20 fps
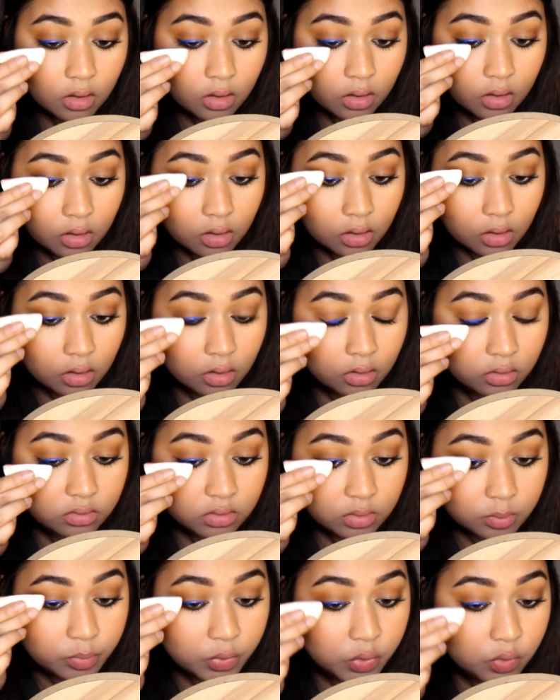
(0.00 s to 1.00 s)

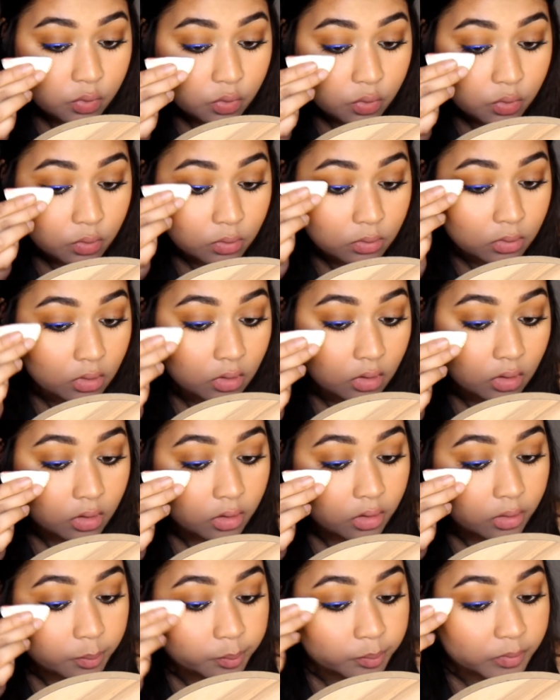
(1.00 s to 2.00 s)
the blue
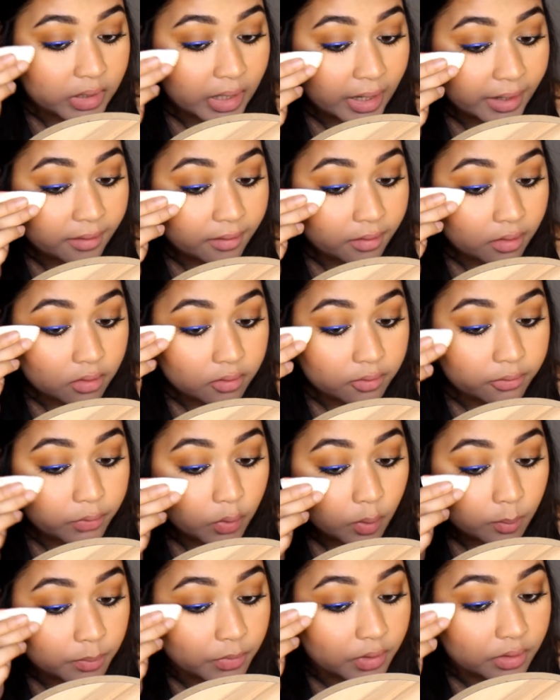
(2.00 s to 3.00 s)
liner
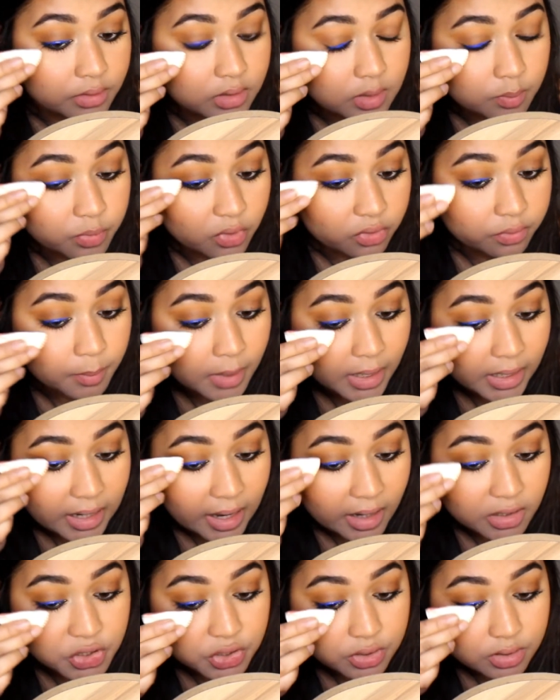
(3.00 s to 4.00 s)
from the tip of my
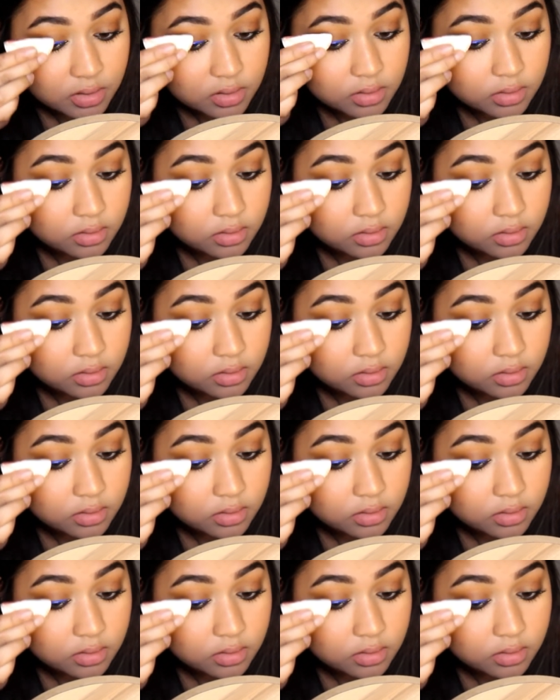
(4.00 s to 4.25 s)
lashes.